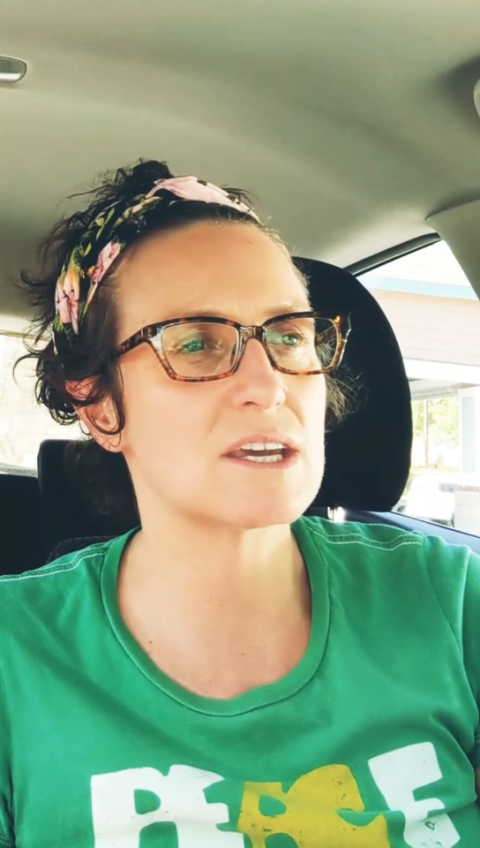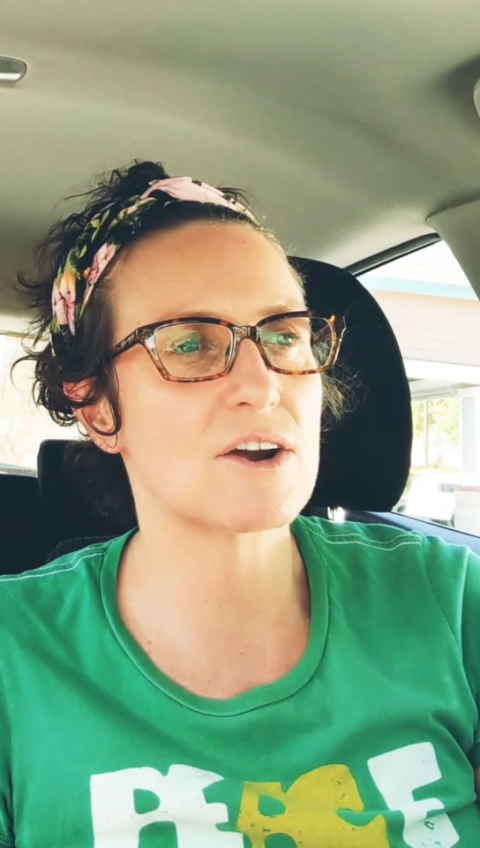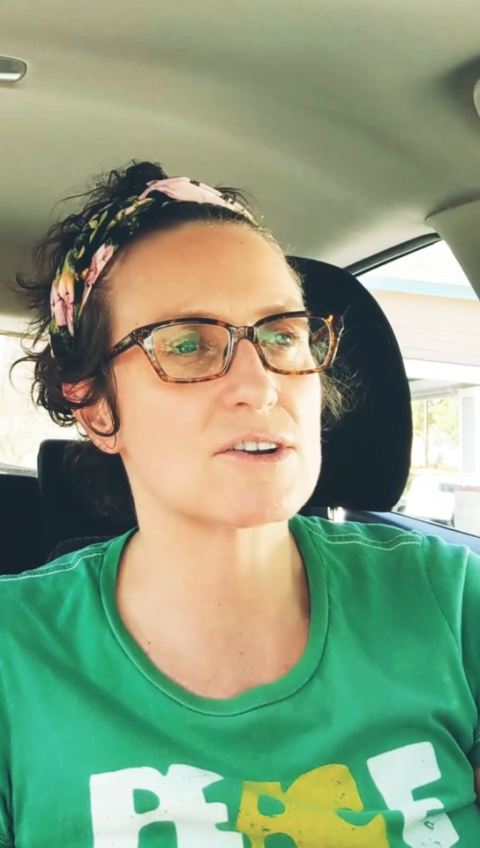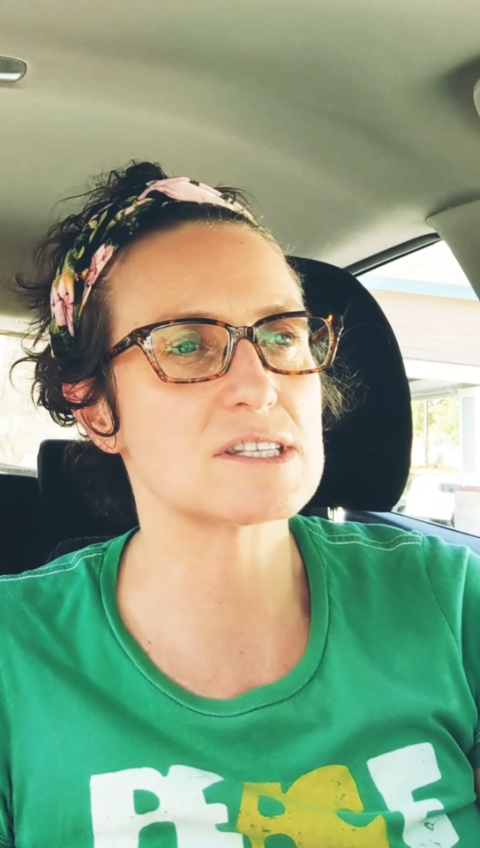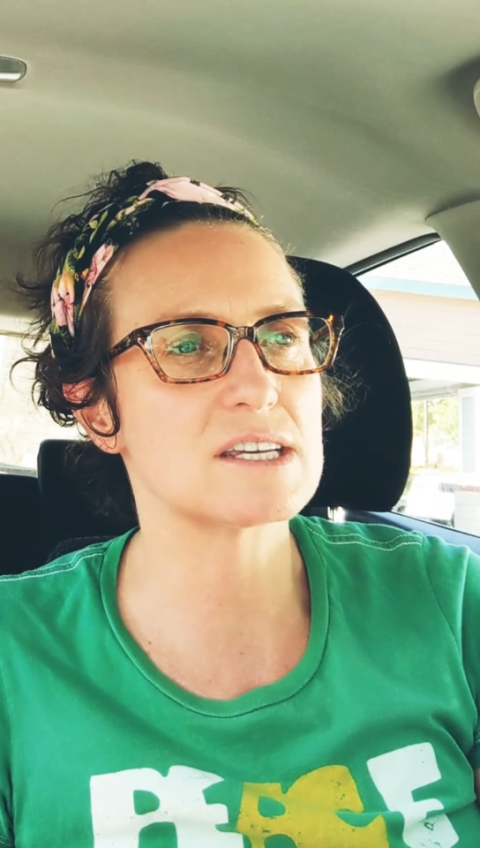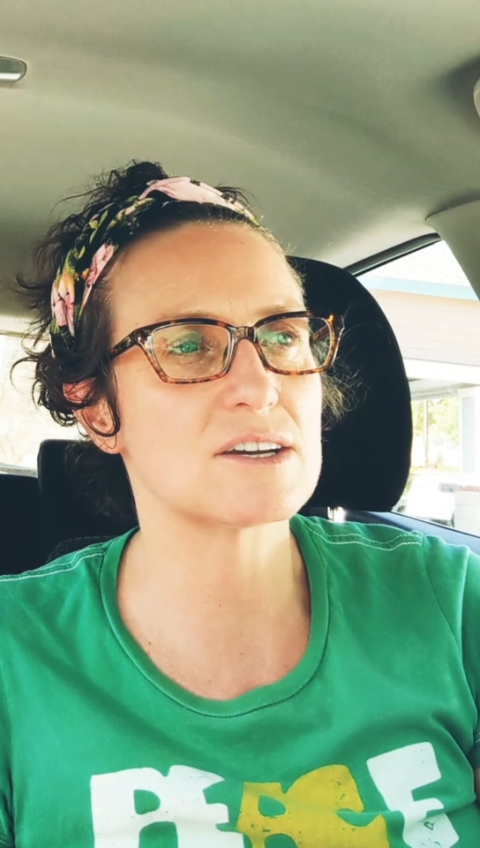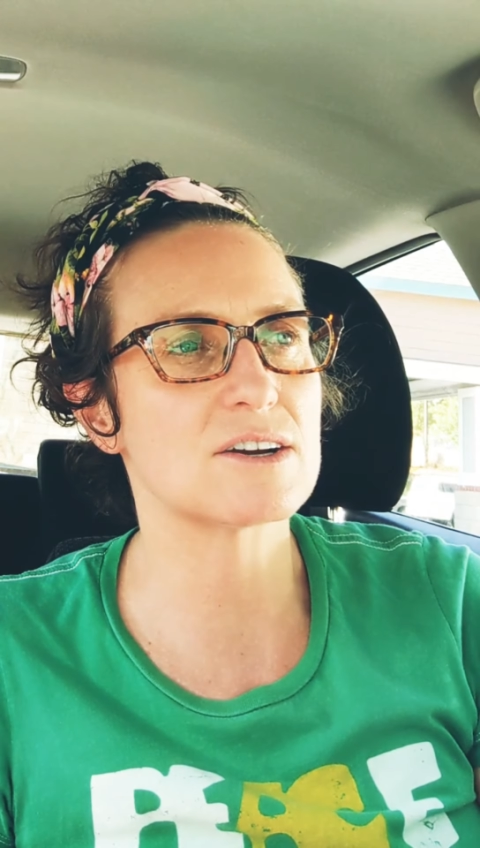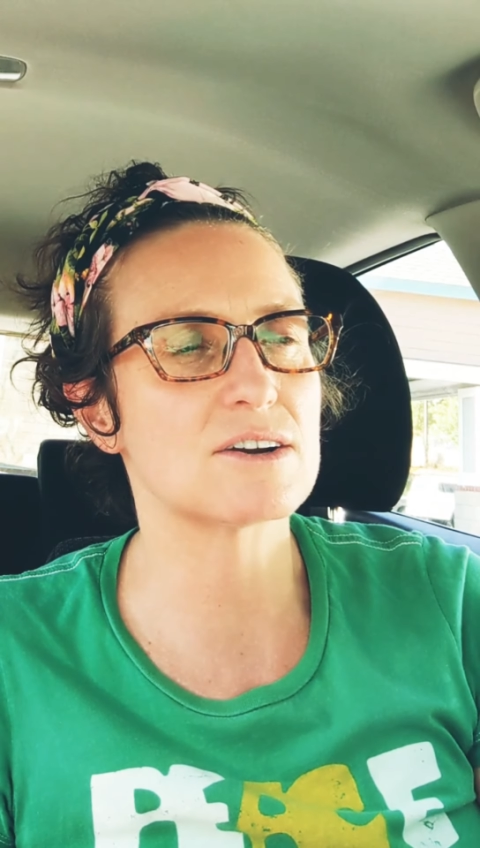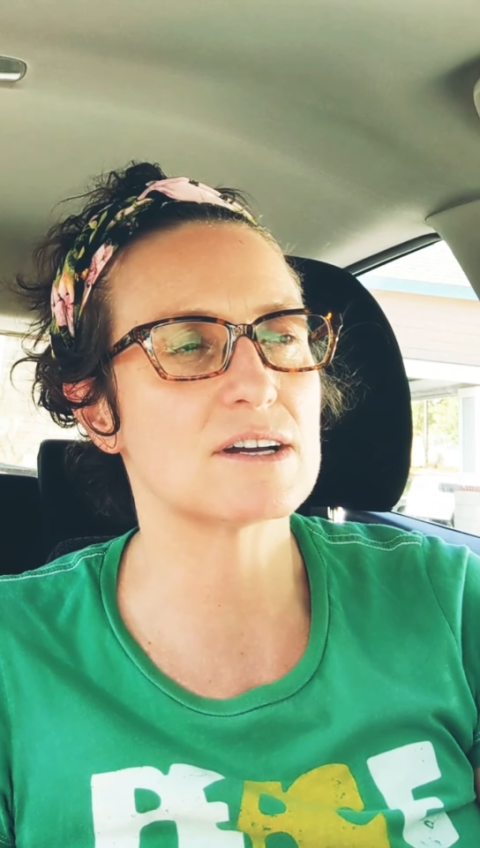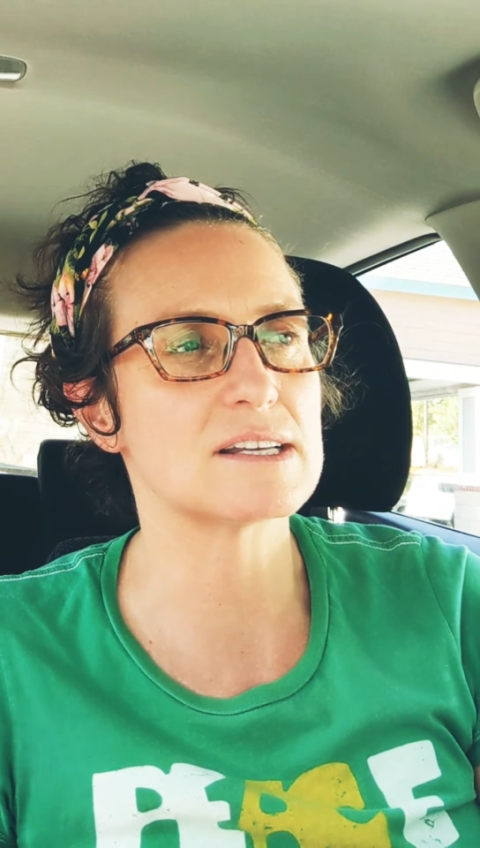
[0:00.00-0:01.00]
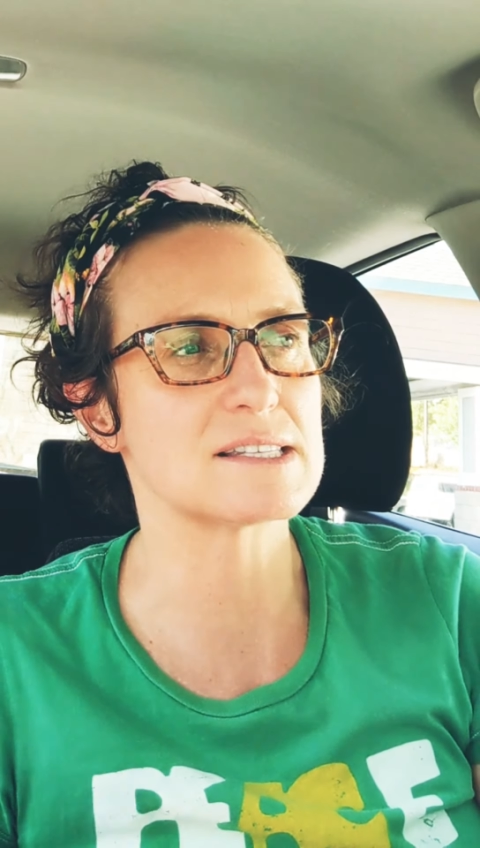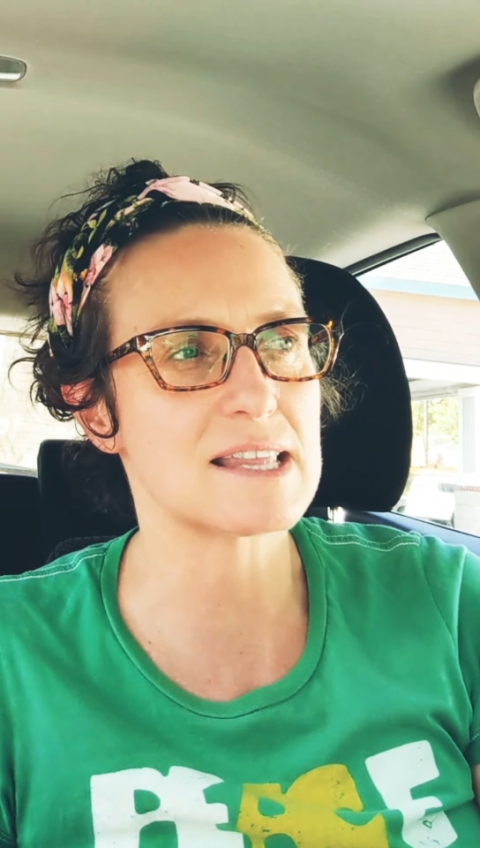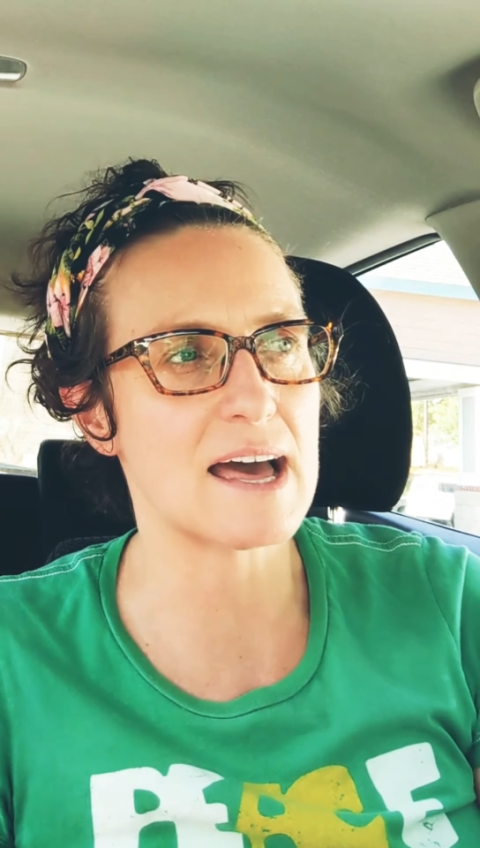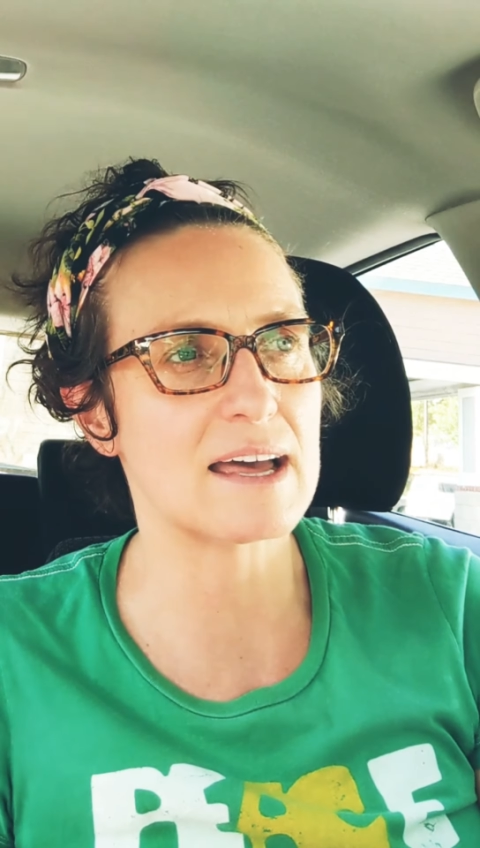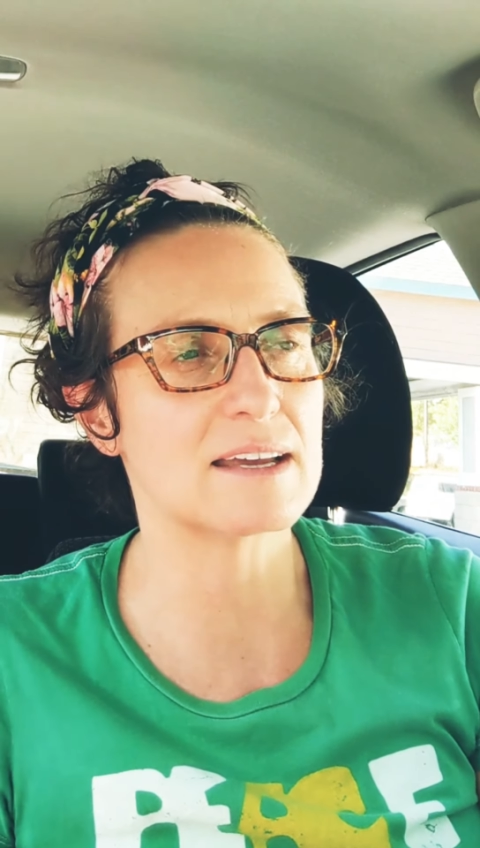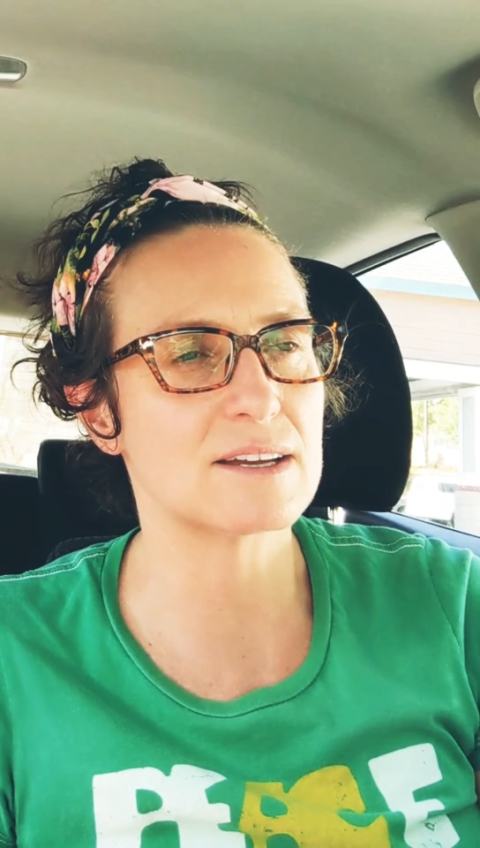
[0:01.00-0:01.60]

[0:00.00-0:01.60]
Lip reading: ERs here is that,